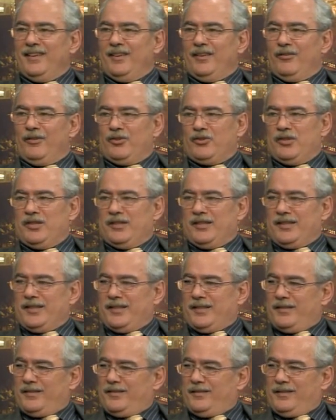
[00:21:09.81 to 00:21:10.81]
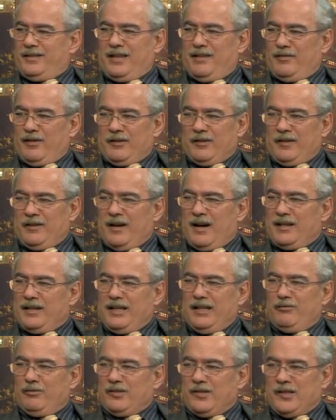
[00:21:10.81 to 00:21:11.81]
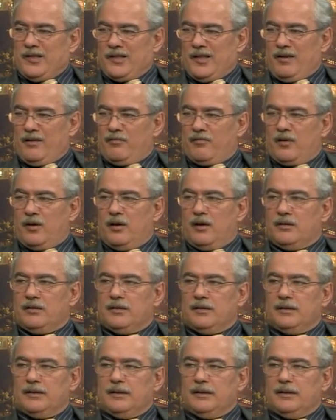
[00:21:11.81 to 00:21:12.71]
Well, Jesus never denied he was the Son of God.